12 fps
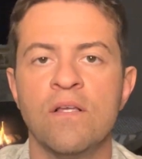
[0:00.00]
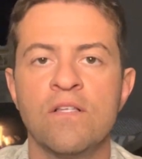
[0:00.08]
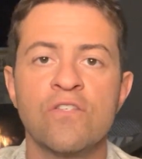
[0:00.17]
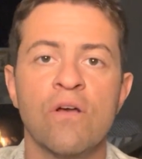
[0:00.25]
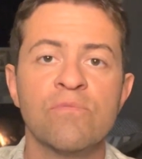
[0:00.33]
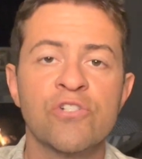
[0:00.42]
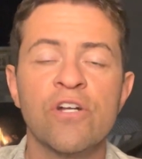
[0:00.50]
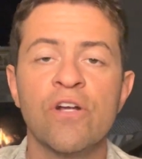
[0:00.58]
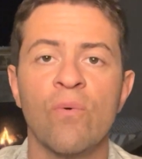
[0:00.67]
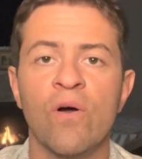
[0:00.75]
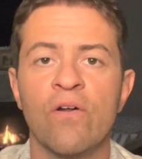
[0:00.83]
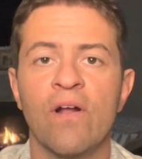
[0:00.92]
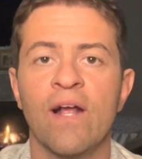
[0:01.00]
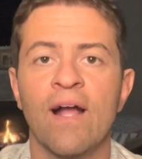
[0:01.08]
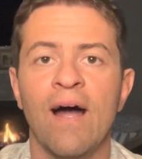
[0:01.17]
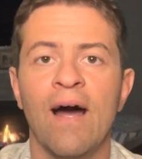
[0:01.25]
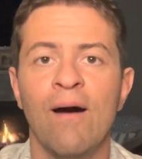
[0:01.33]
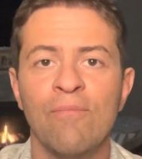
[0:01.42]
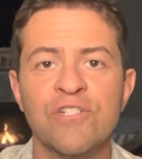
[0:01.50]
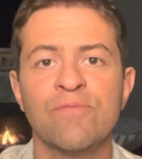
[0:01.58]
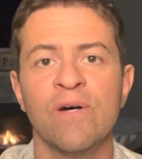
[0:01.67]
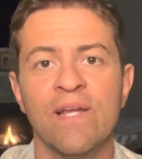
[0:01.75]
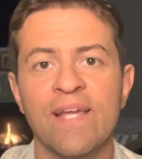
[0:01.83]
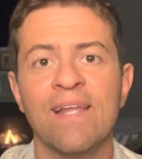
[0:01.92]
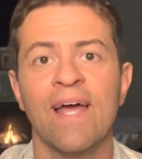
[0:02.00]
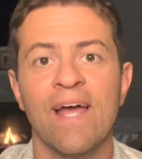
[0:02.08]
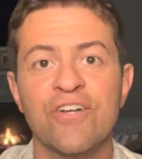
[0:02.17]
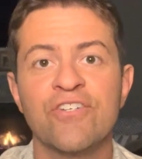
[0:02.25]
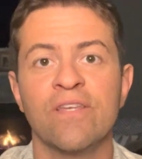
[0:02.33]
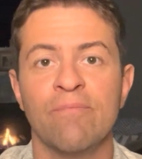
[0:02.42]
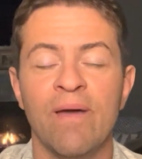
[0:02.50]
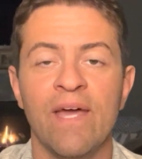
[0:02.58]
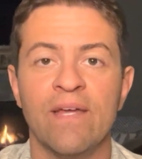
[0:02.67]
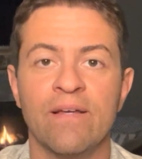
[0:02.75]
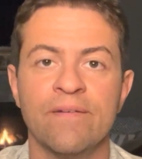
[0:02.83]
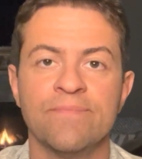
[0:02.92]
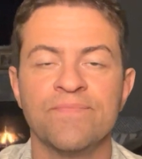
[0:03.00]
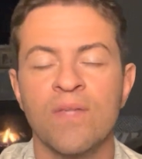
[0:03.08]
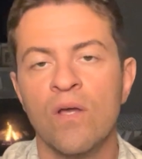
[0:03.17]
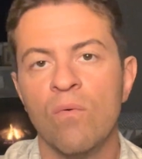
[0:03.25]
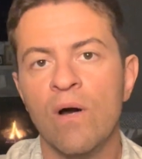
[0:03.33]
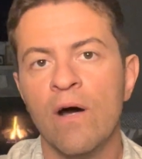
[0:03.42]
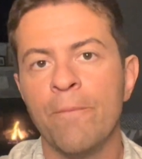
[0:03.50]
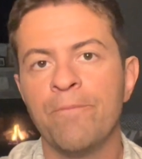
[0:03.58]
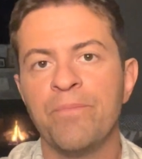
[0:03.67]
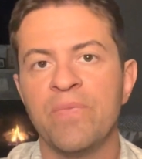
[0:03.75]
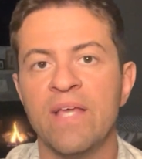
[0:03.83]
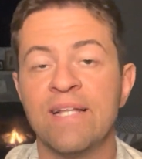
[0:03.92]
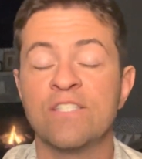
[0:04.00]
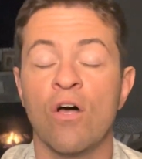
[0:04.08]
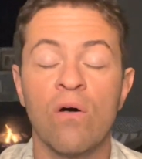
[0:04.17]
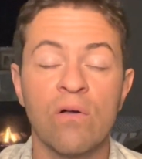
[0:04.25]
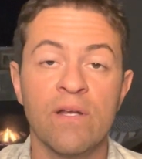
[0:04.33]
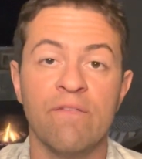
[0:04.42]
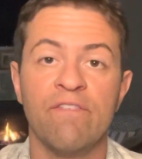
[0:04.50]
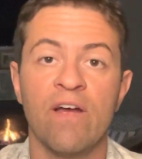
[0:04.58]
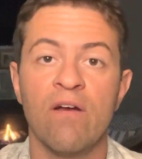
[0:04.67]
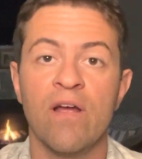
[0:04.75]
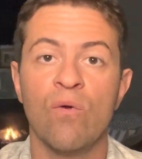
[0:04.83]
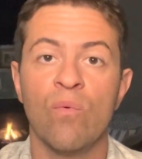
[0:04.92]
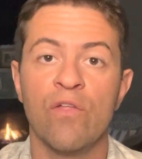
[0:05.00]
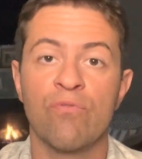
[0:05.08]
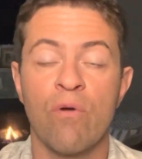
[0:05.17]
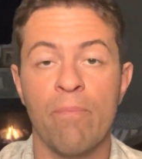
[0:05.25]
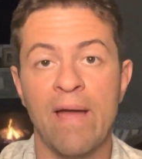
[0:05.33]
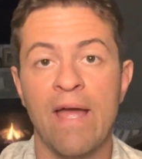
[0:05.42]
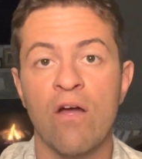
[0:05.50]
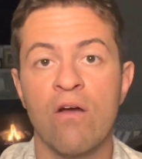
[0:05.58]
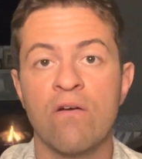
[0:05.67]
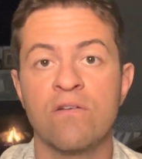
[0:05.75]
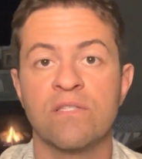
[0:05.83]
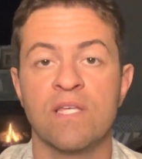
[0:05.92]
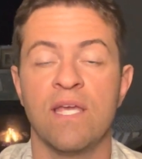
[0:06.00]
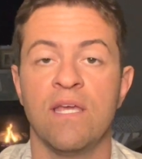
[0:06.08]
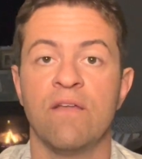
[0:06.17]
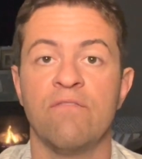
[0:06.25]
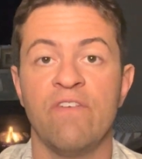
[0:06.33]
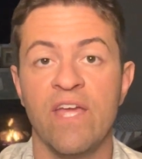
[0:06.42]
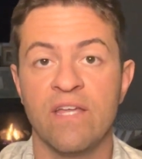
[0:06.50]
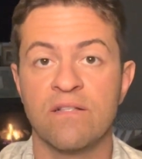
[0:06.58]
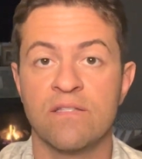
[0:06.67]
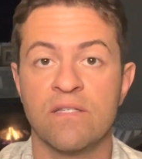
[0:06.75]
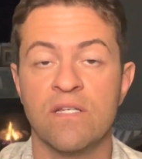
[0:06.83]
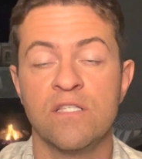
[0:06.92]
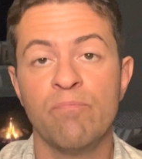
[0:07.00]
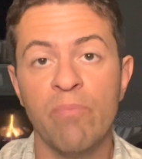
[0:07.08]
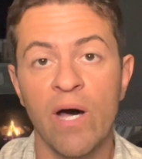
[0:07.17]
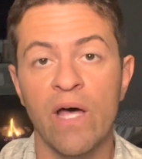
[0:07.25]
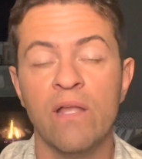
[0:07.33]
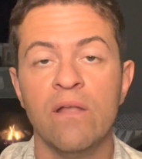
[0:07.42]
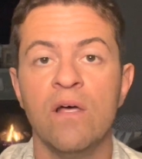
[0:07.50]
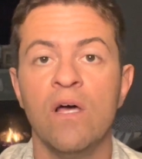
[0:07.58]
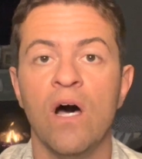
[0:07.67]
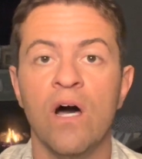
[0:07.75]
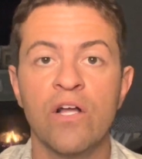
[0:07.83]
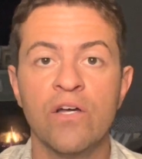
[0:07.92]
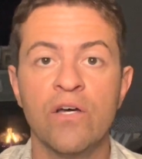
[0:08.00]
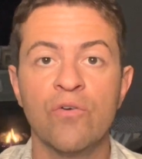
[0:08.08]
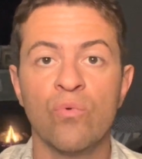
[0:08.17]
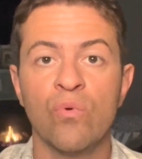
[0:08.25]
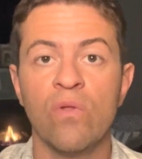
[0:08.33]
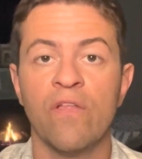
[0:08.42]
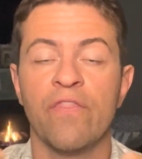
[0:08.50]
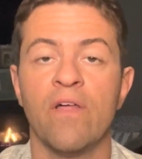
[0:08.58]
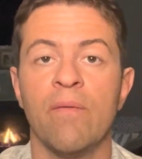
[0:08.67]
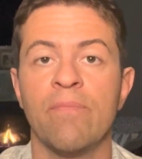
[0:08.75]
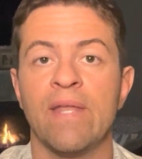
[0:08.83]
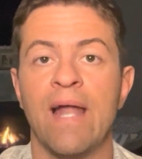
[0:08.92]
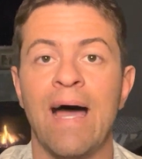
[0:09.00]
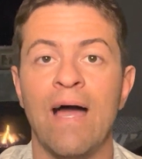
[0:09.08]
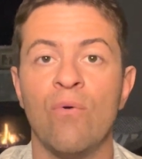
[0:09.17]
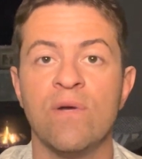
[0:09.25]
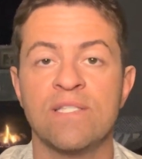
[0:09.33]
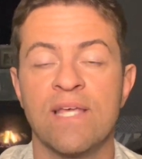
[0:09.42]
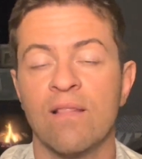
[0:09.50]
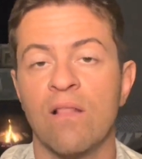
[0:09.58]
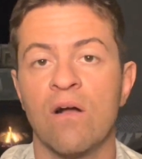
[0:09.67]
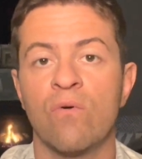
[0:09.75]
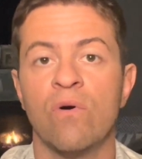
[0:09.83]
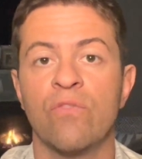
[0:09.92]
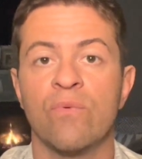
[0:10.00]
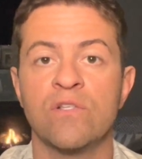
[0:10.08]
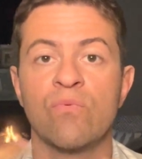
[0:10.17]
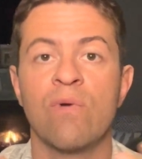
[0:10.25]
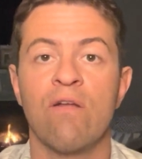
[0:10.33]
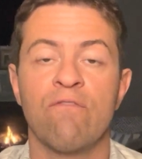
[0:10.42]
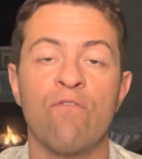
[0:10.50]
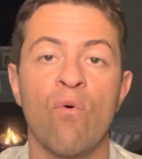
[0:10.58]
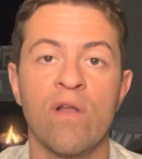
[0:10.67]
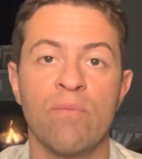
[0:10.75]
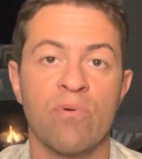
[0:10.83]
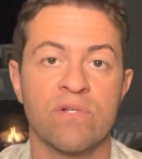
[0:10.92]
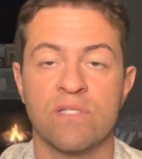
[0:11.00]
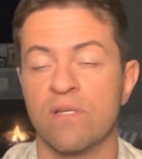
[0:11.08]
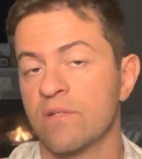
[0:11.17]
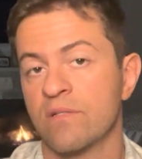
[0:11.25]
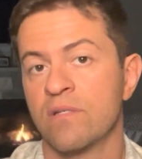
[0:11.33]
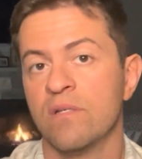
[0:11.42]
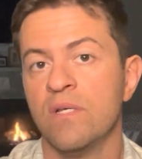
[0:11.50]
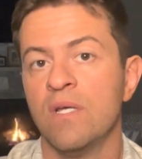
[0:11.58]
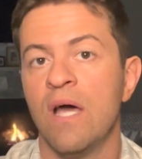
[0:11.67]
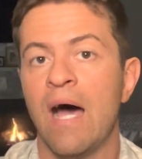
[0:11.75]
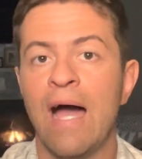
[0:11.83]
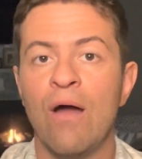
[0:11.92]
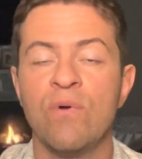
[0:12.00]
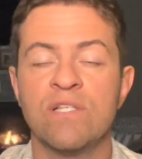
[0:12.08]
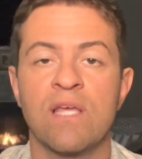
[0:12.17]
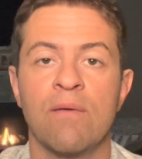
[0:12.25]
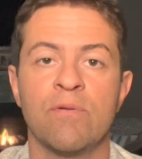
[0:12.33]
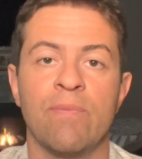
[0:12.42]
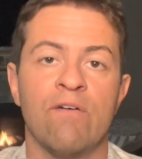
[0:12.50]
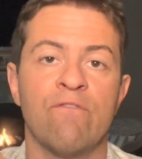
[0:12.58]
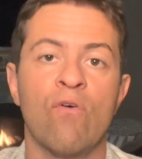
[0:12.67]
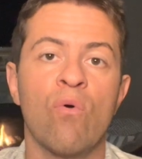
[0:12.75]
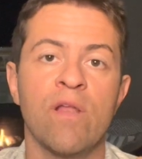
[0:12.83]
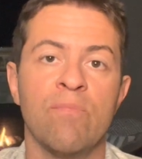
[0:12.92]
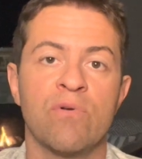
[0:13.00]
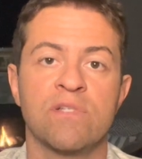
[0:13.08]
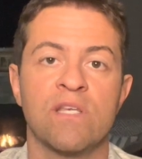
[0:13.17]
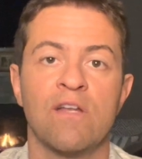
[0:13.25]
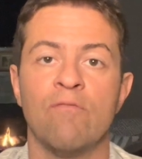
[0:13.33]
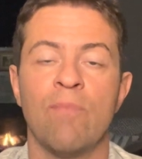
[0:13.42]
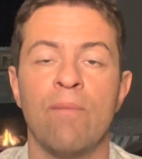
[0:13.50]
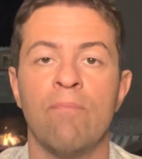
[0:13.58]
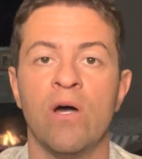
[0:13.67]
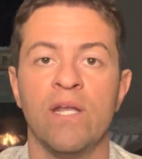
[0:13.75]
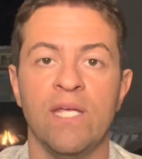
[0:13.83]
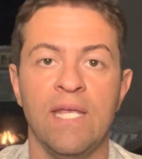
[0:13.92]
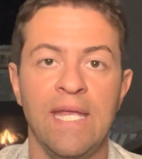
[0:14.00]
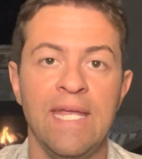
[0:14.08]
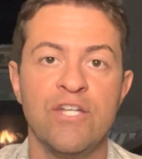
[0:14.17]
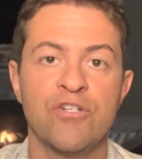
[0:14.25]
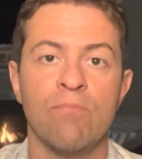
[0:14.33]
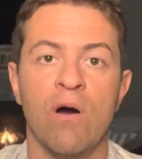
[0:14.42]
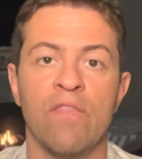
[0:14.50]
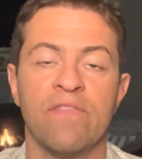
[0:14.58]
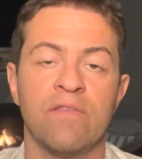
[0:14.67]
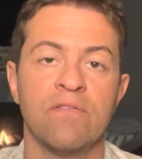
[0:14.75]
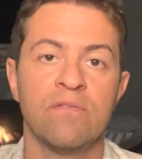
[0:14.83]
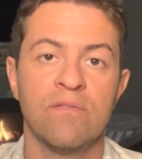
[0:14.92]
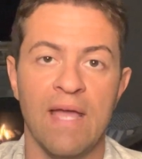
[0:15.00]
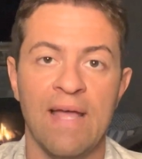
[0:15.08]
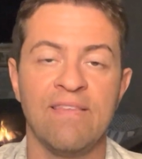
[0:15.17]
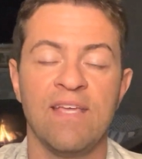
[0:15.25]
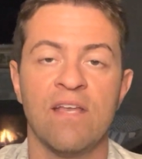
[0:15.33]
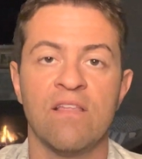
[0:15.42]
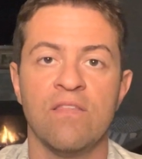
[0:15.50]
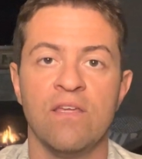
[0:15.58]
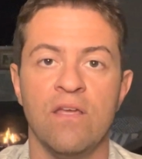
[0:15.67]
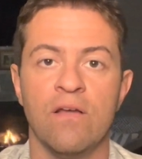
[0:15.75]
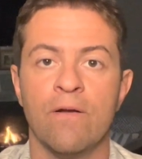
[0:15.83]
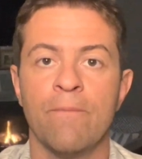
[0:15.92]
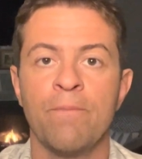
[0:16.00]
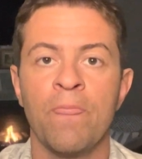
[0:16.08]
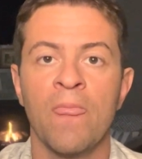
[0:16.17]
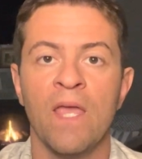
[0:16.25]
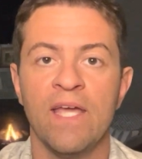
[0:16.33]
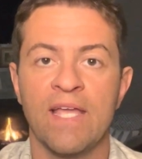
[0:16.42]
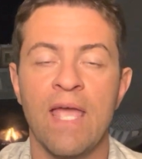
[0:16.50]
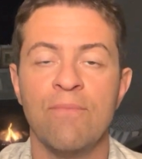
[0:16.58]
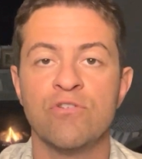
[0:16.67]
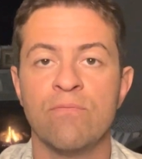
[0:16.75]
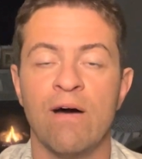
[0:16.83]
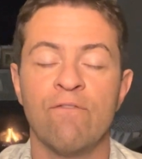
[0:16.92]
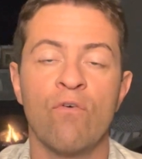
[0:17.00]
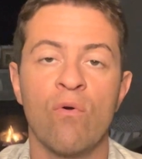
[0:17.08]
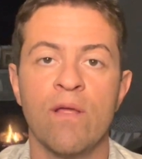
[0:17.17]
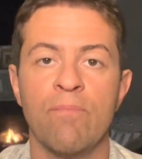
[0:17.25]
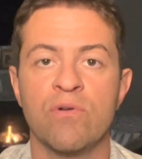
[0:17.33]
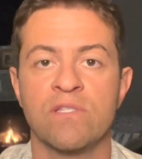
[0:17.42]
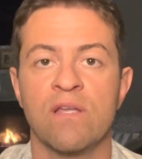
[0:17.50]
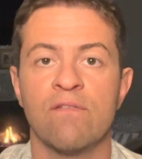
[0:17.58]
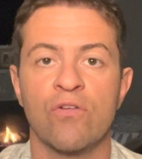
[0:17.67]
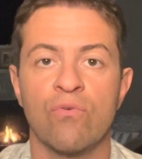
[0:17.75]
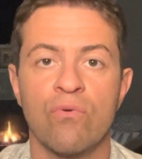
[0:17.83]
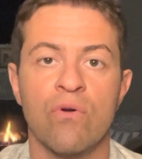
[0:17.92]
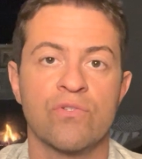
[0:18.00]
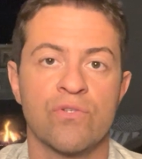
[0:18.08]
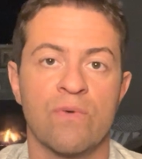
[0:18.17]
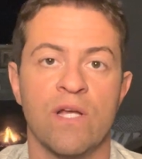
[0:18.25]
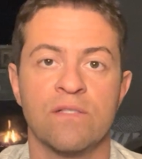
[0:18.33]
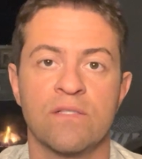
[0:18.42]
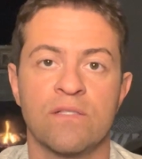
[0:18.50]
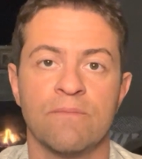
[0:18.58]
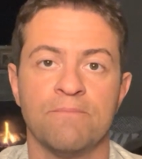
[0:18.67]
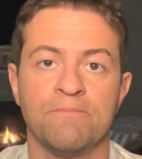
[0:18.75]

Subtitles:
So I'm sure you're wondering, how much money can I actually make? Well, it's all going to vary with repairs and vacancies, but a good rule of thumb that I always had luck with was around 40%. I always kept about 40% of my money each month at the end of the year. It came to about 40% of the gross rents.